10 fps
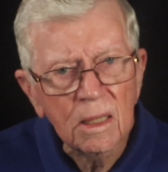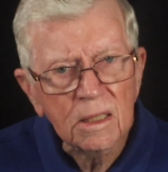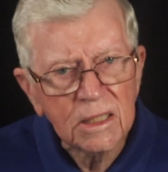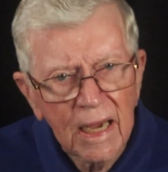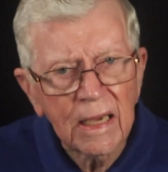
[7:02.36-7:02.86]

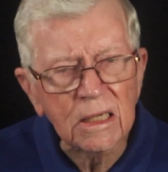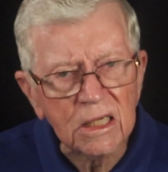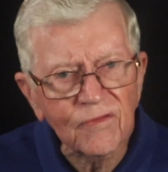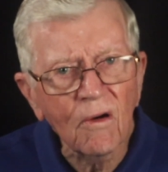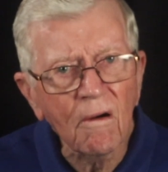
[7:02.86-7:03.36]
stands
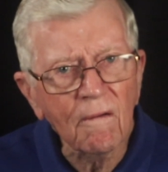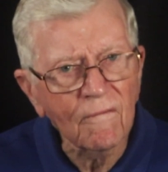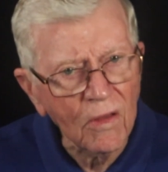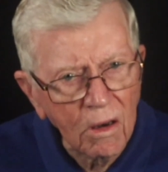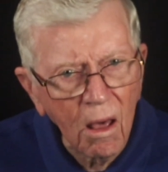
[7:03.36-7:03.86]
for
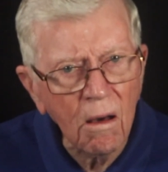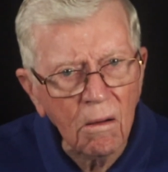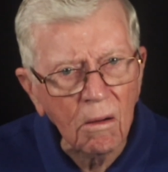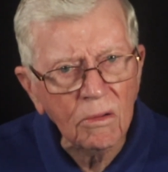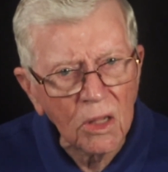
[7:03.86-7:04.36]
the
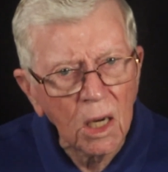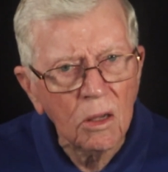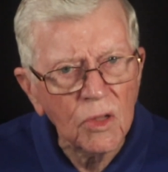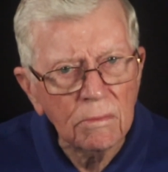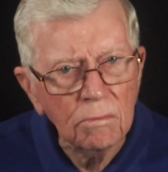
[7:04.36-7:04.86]
law
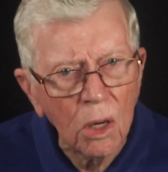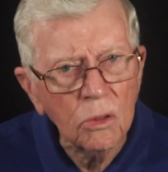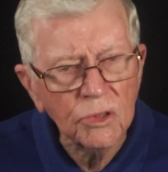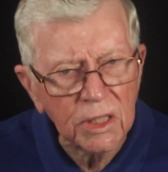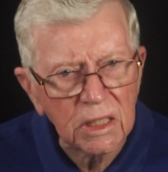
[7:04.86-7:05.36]
that
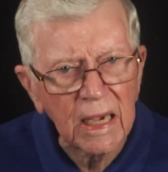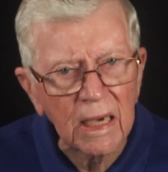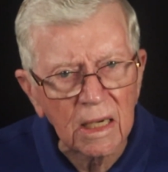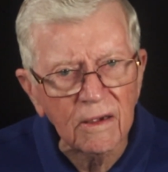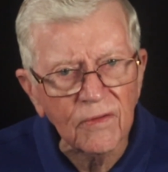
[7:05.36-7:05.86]
Moses
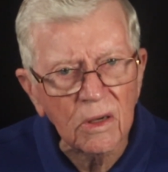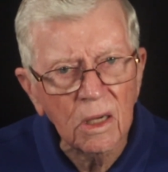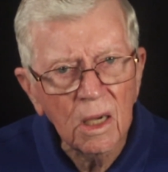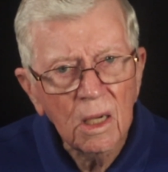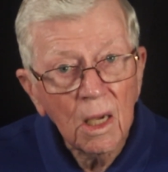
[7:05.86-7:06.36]
gave.
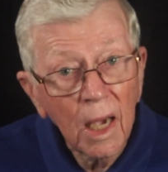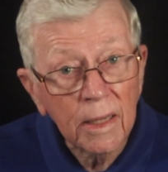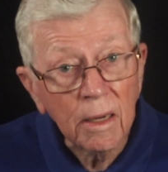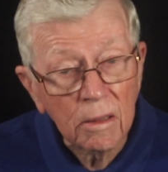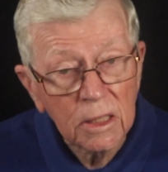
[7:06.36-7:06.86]

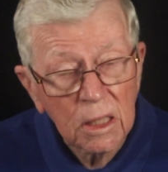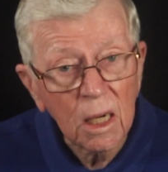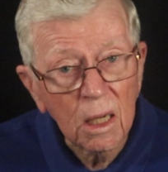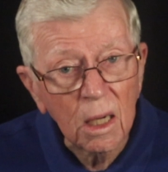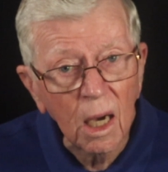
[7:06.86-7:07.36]
And her
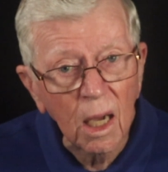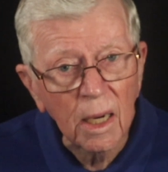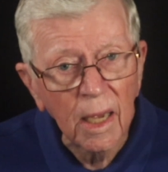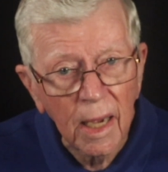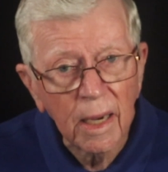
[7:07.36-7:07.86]

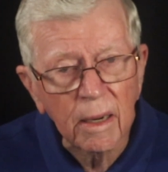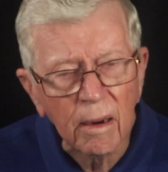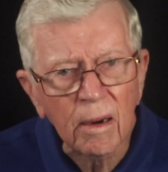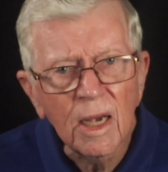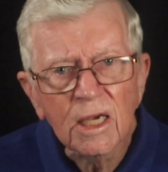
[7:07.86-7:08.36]
son,
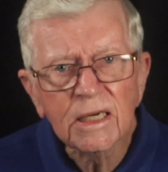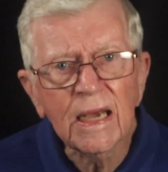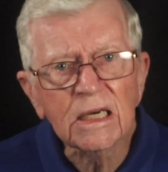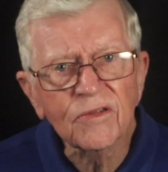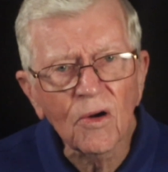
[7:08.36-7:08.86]
Hagar,
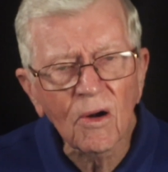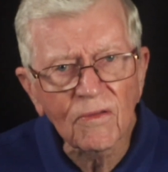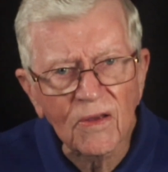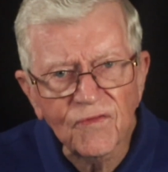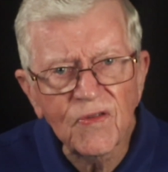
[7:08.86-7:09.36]
stands for
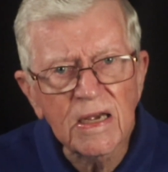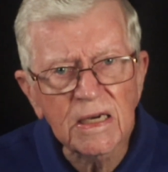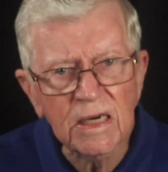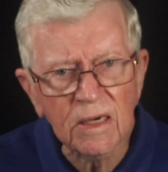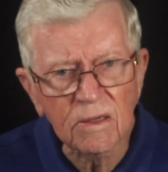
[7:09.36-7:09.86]
the
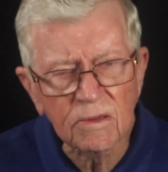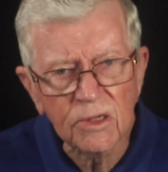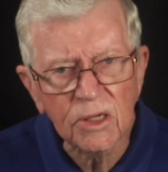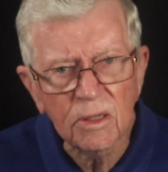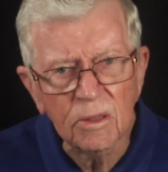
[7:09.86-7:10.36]
physical
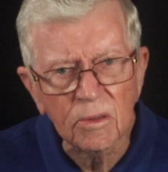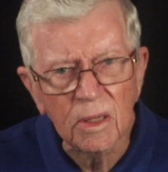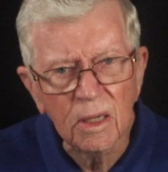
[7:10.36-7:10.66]
Jew.